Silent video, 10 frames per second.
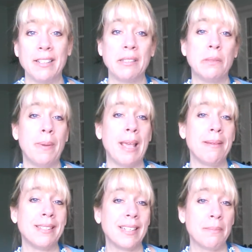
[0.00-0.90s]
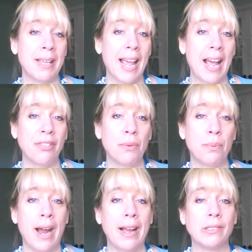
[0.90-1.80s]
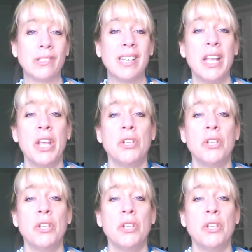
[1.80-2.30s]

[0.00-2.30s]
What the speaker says: Now this baby is going to be at the breast